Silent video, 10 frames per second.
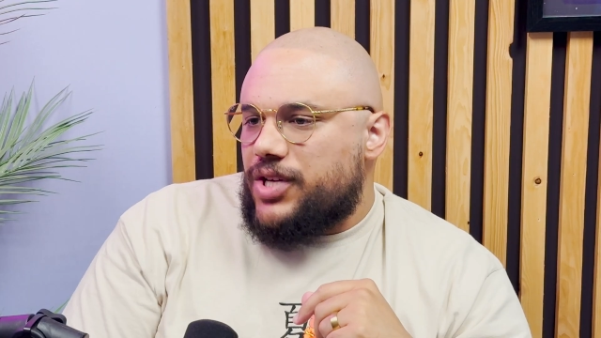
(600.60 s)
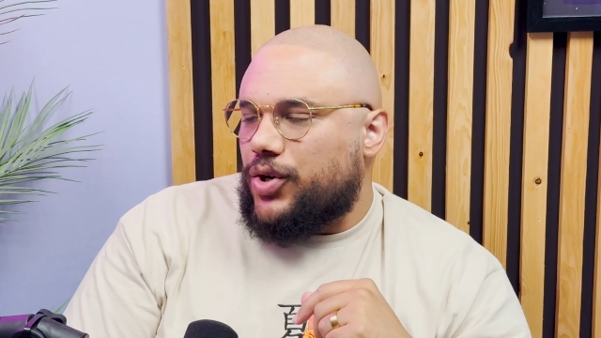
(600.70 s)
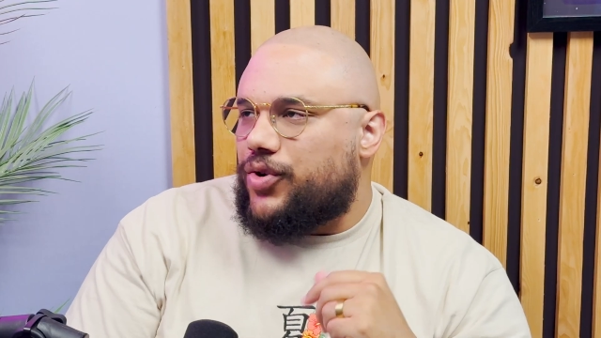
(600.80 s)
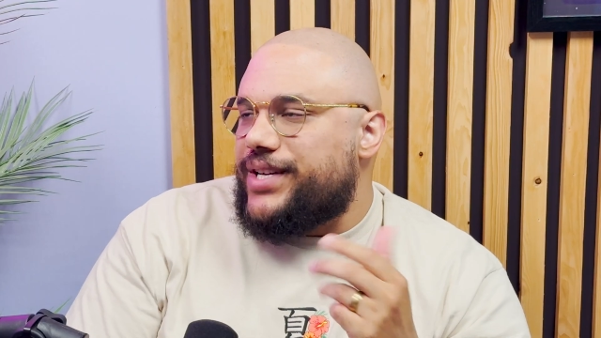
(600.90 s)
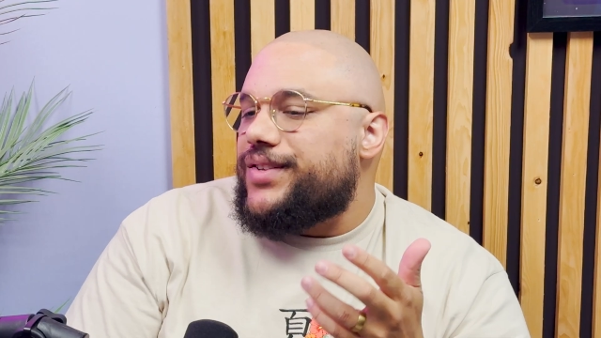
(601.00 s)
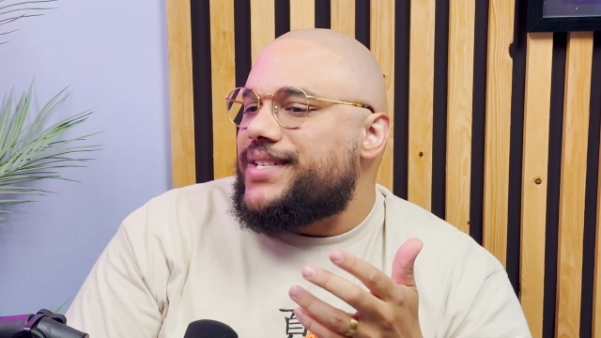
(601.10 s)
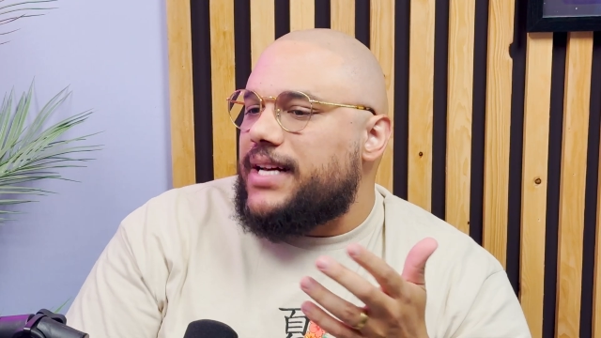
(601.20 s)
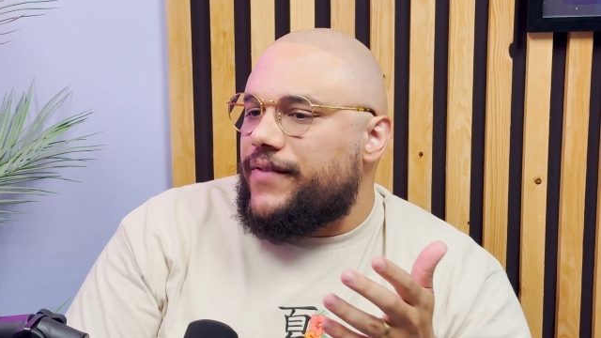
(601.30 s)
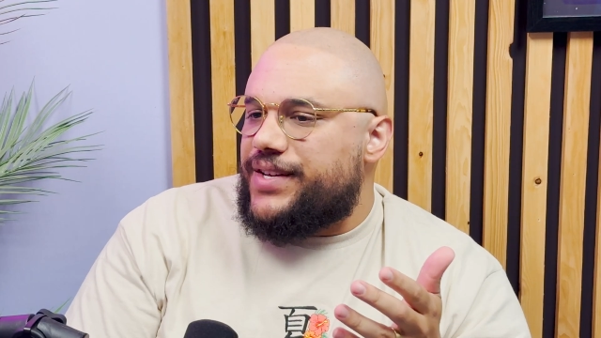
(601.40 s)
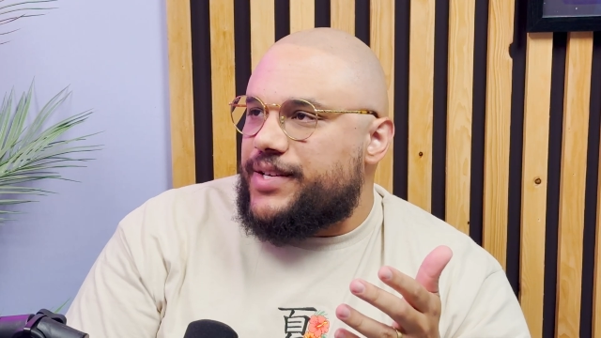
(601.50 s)
Chris, let's
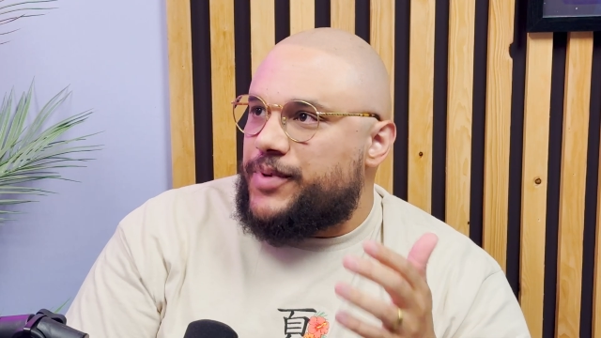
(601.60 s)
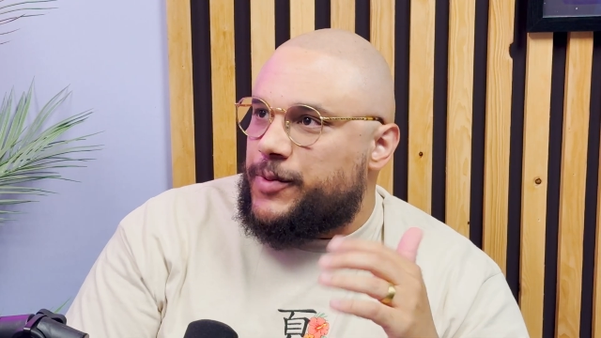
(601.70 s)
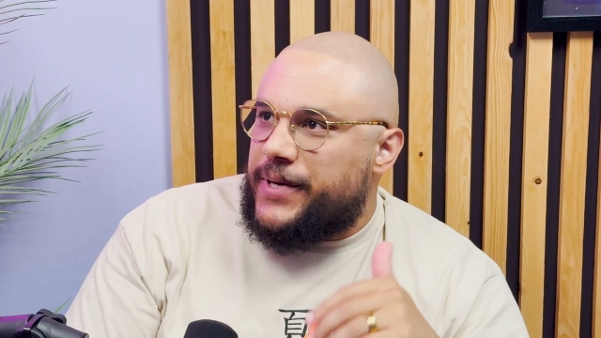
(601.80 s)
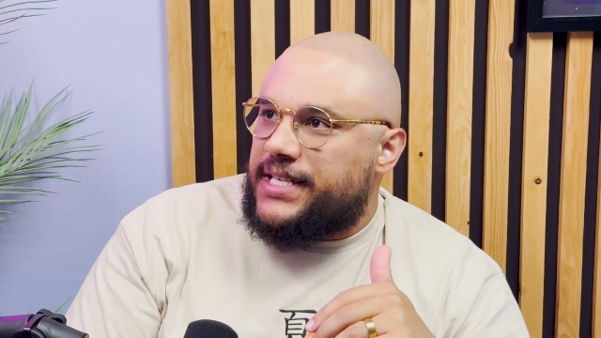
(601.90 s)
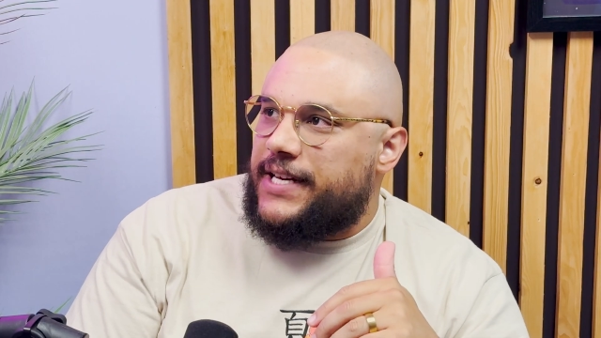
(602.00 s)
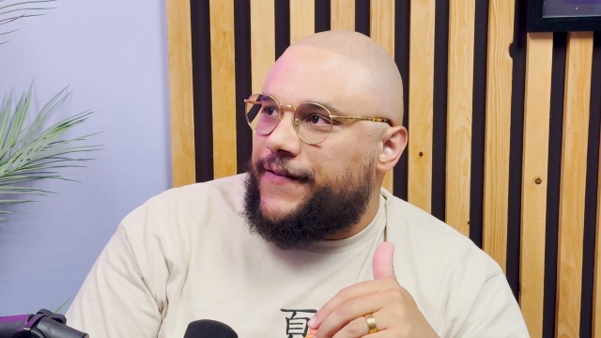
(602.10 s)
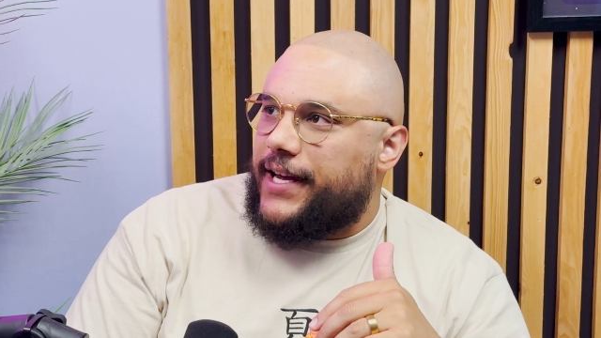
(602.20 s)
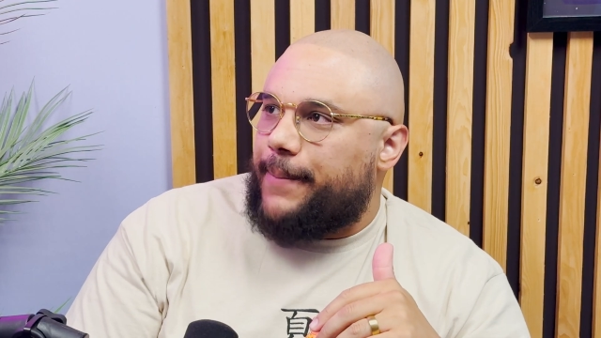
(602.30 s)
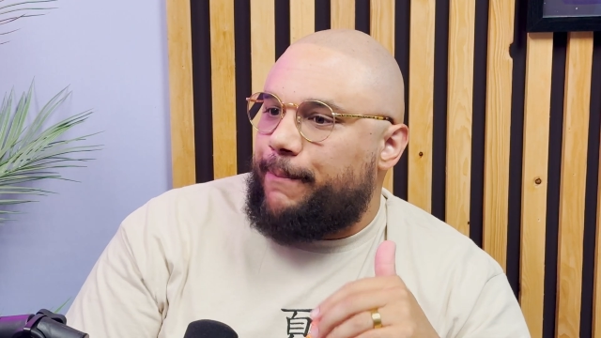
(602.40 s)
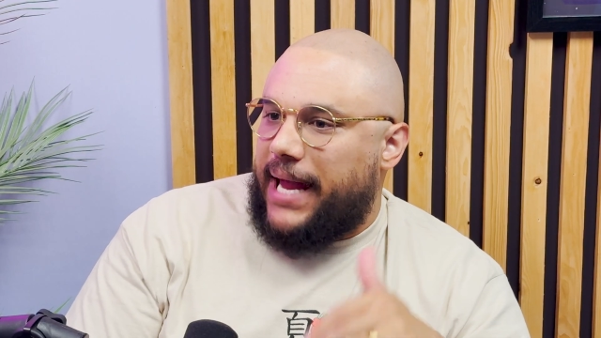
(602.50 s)
delve into some
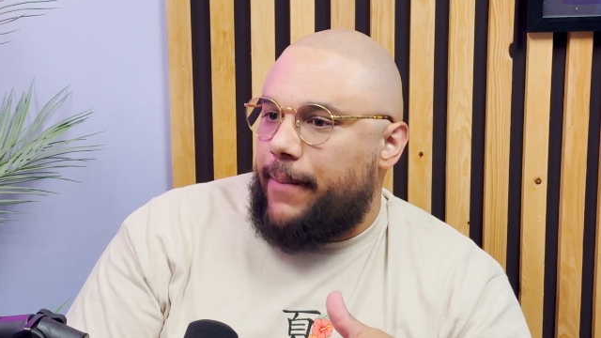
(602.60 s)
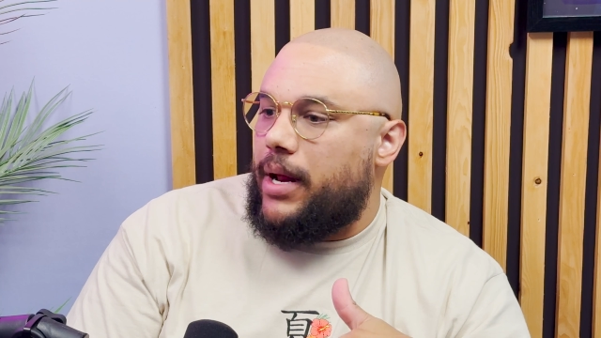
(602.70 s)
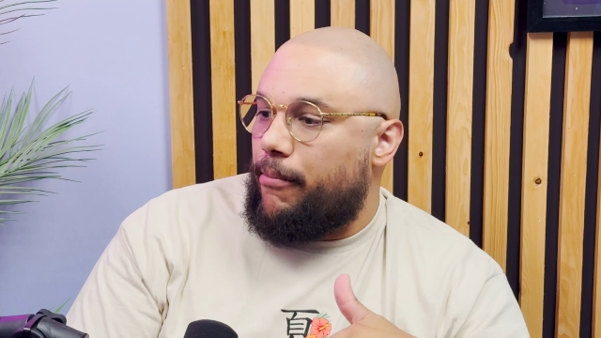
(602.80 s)
specific payment